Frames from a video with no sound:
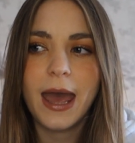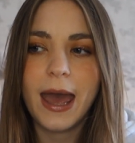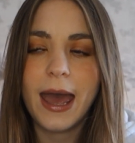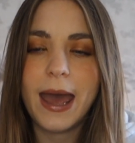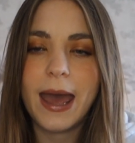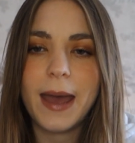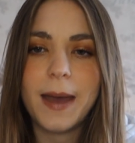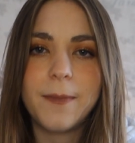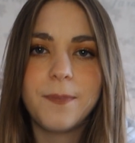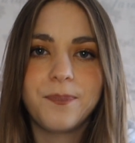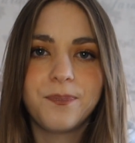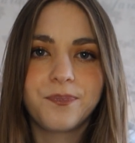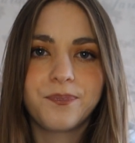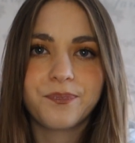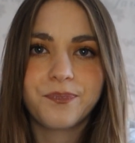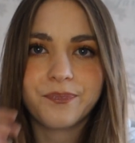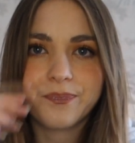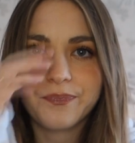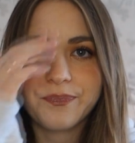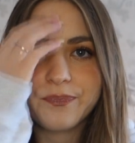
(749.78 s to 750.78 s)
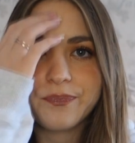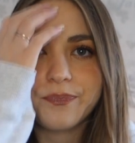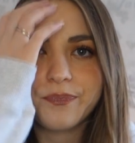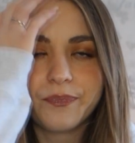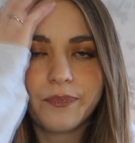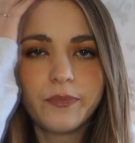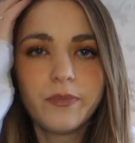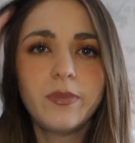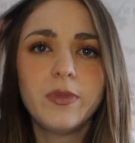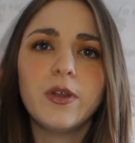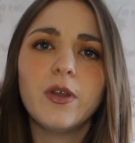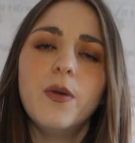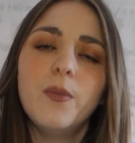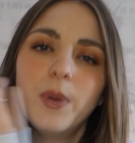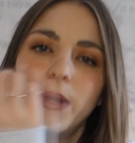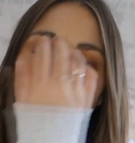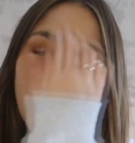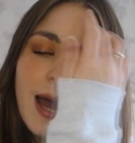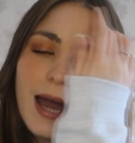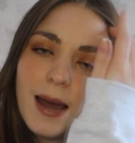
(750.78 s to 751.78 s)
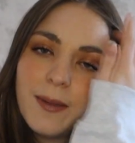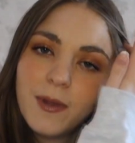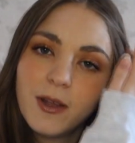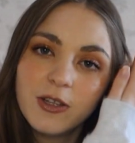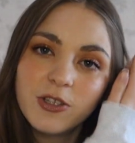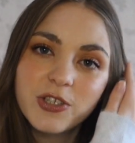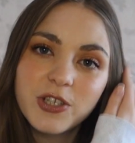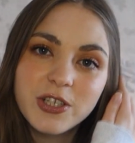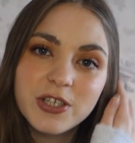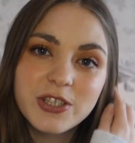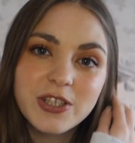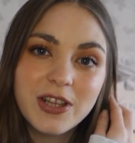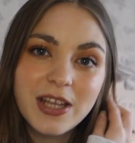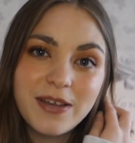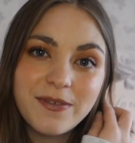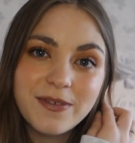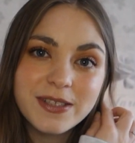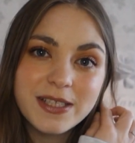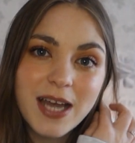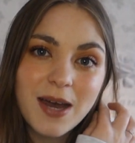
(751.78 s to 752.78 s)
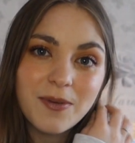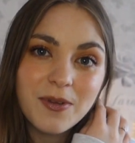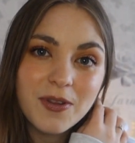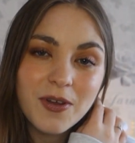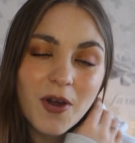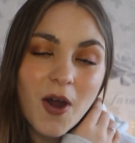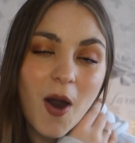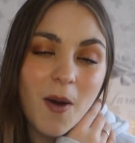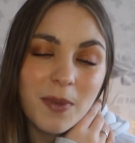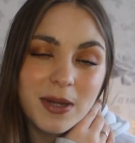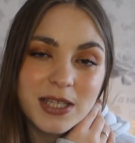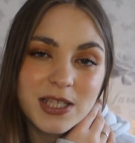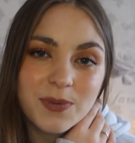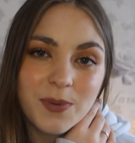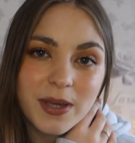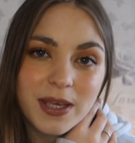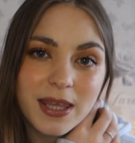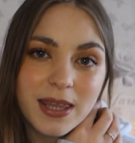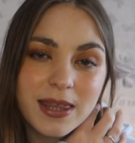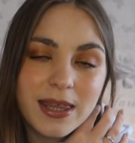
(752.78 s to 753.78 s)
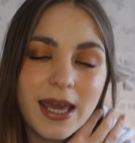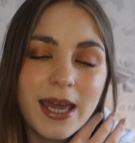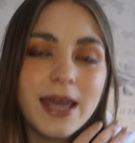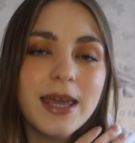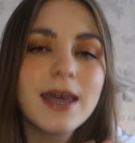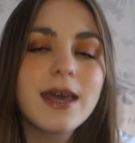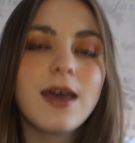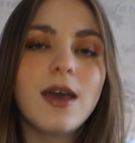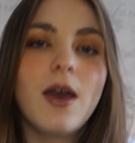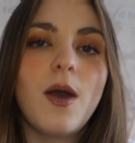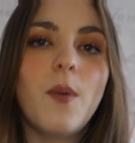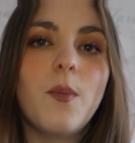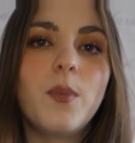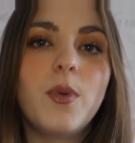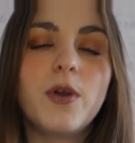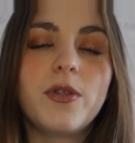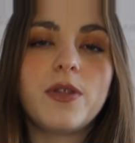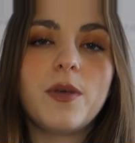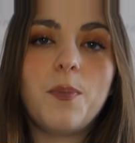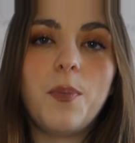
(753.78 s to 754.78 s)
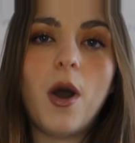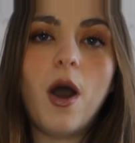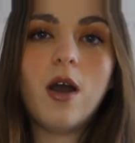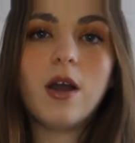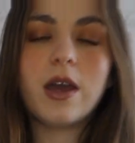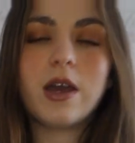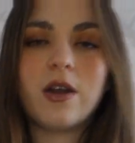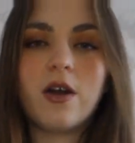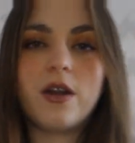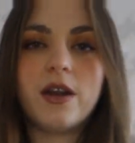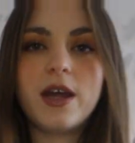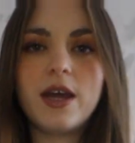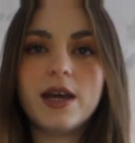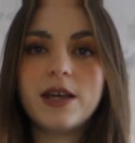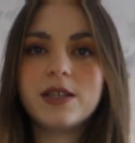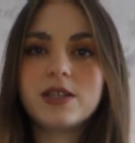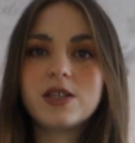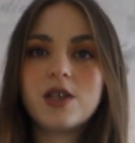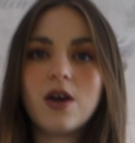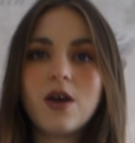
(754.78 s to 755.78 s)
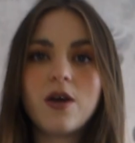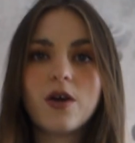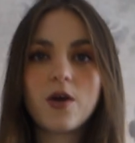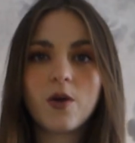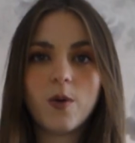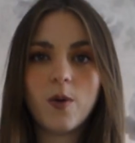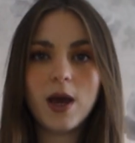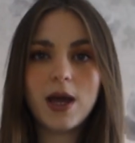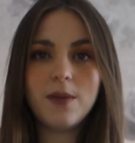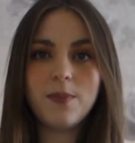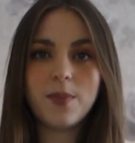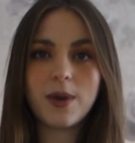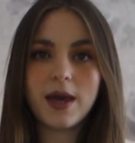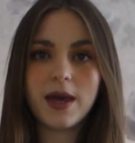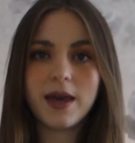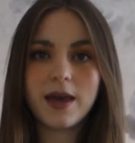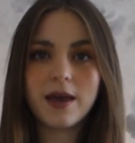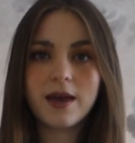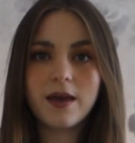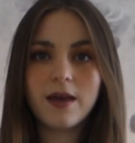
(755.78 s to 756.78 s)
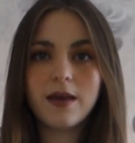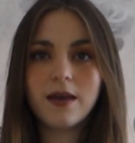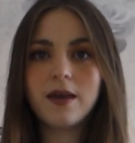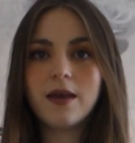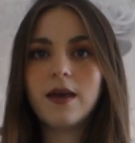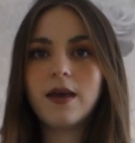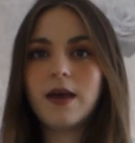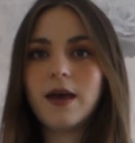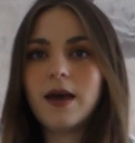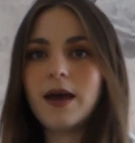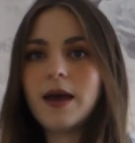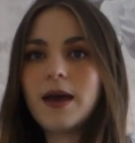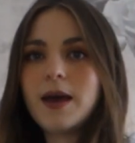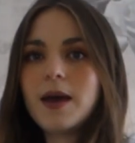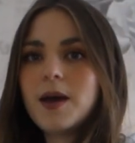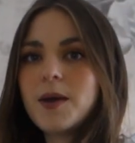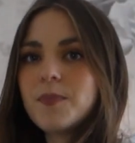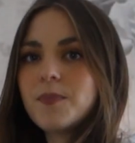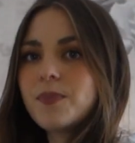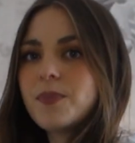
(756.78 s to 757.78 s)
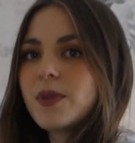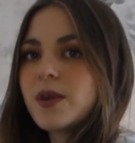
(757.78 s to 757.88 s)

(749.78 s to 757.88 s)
But yeah, I'm not sure, so leave it down in the comments what you think. But the pocket on it, quite big. That's